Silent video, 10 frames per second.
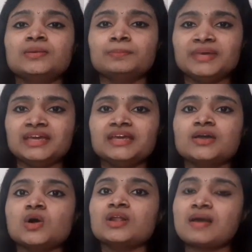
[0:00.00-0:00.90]
BE
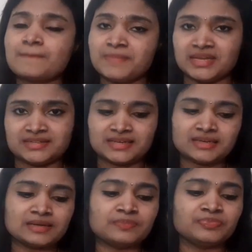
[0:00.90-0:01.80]
or
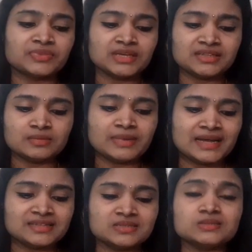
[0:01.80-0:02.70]
Tech in the
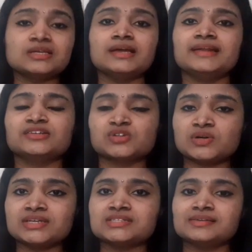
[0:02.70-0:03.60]
branches
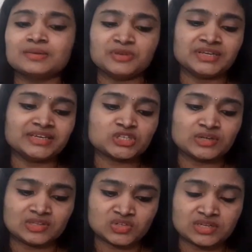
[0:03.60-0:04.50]
Electronics and Communication
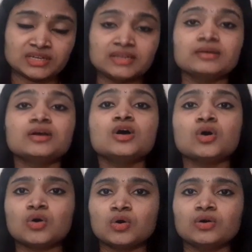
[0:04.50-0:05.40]
Engineering
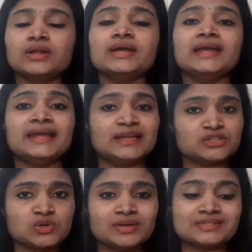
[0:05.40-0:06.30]
or
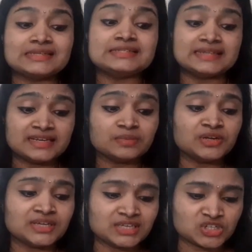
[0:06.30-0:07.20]
Electronics and
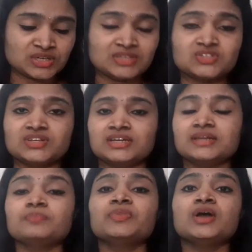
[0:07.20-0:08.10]
Telecommunication
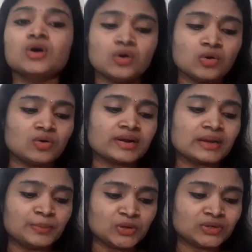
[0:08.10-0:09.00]
Engineering or
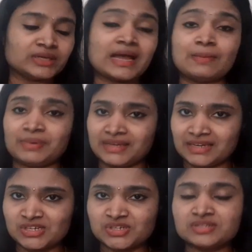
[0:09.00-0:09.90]
Computer
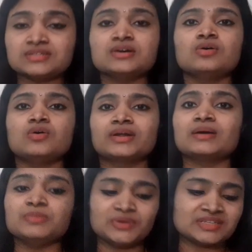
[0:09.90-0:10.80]
Applications or
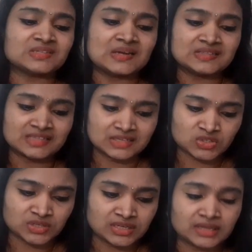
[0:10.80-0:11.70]
Computer Science
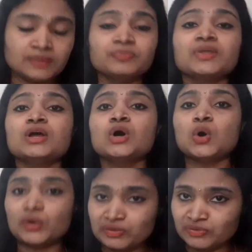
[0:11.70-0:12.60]
Engineering
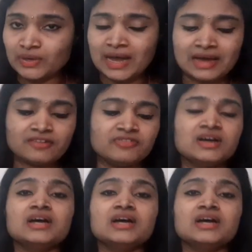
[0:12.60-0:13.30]
or if you have